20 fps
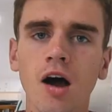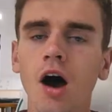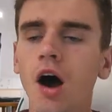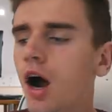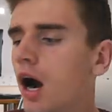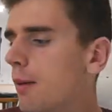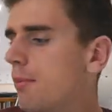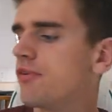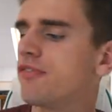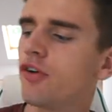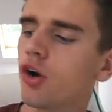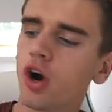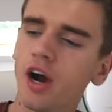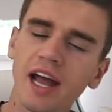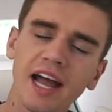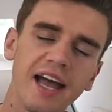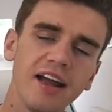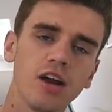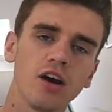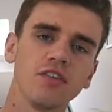Alright, before I
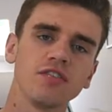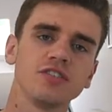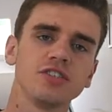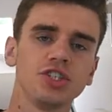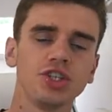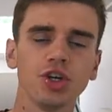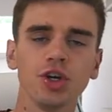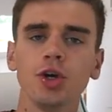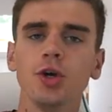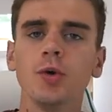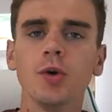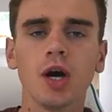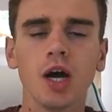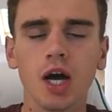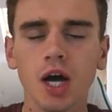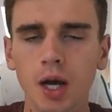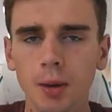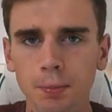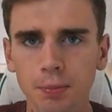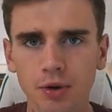head off to
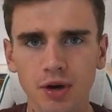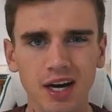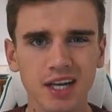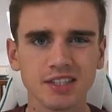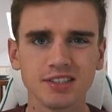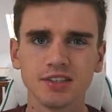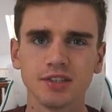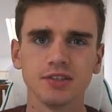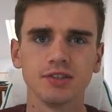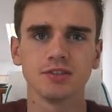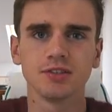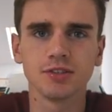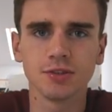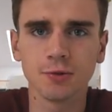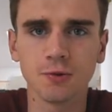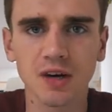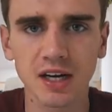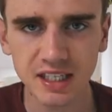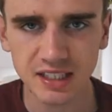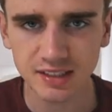Preston
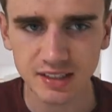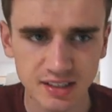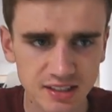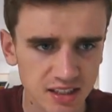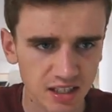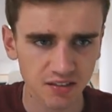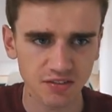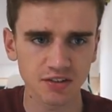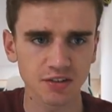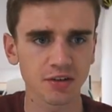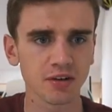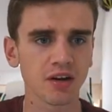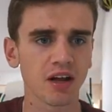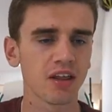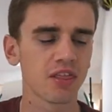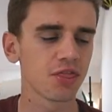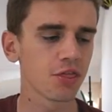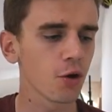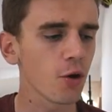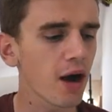to race this afternoon, I
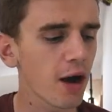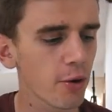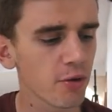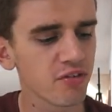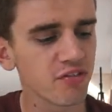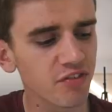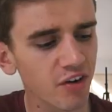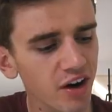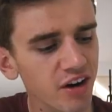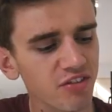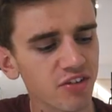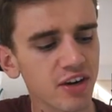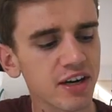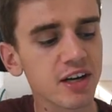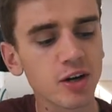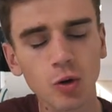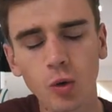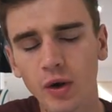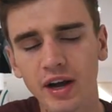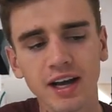thought I would very
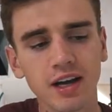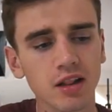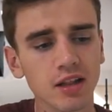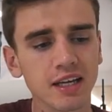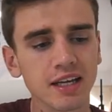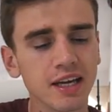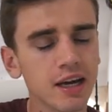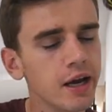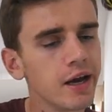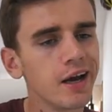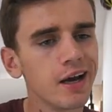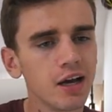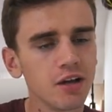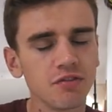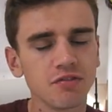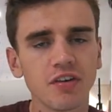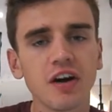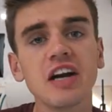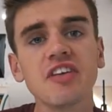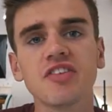quickly
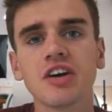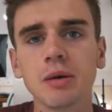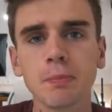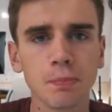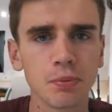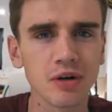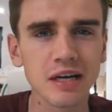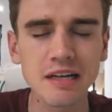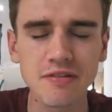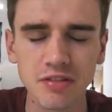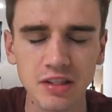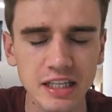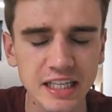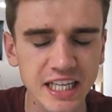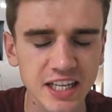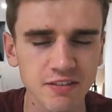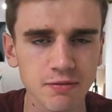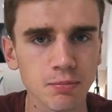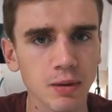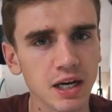and very briefly
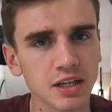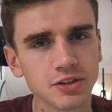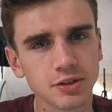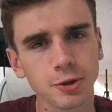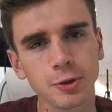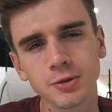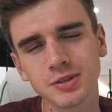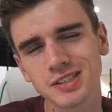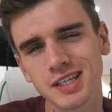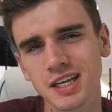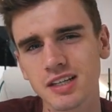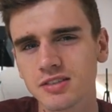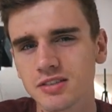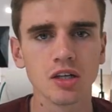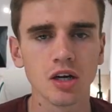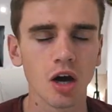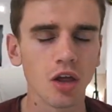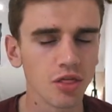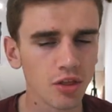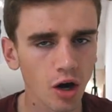give my 2 cents
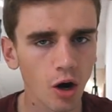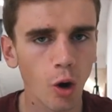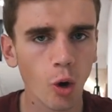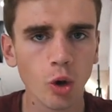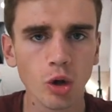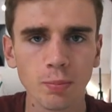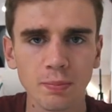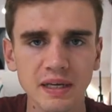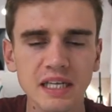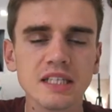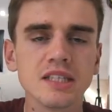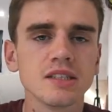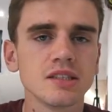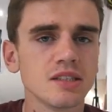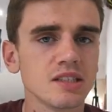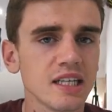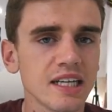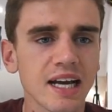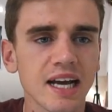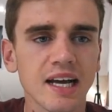on the whole Peter
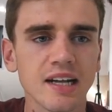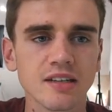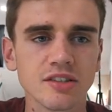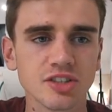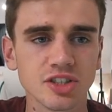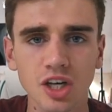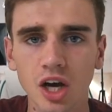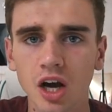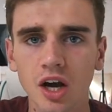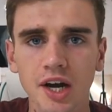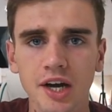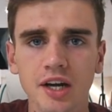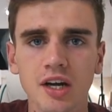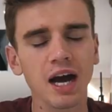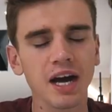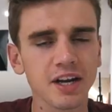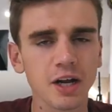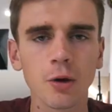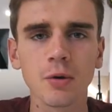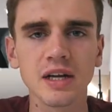Sagan saga.
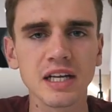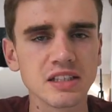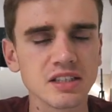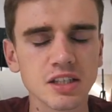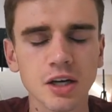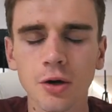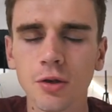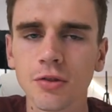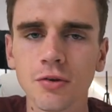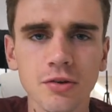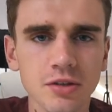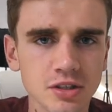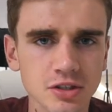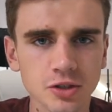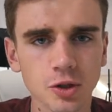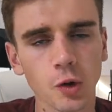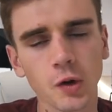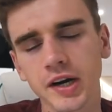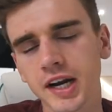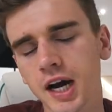I don't need to go through the
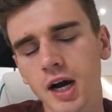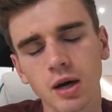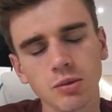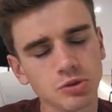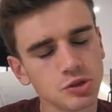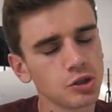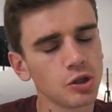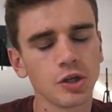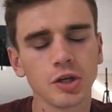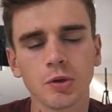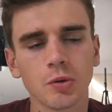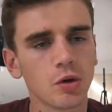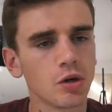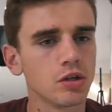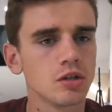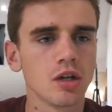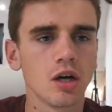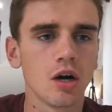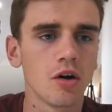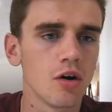story now, I'm sure you
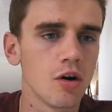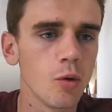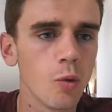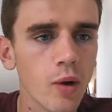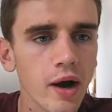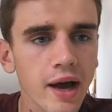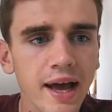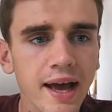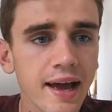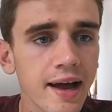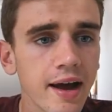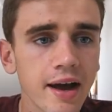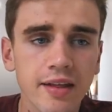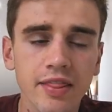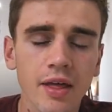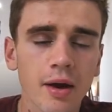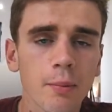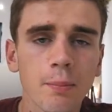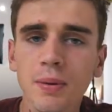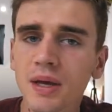all are aware
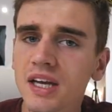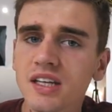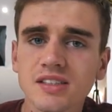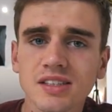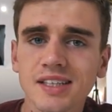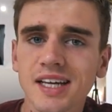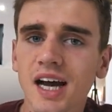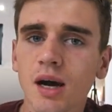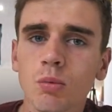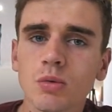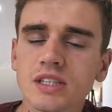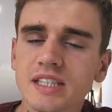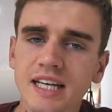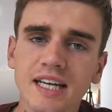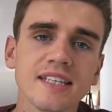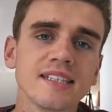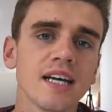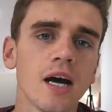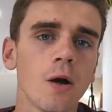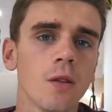that Peter Sagan was
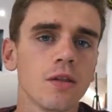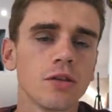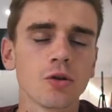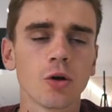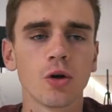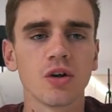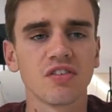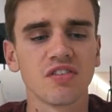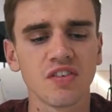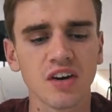kicked out of the Tour de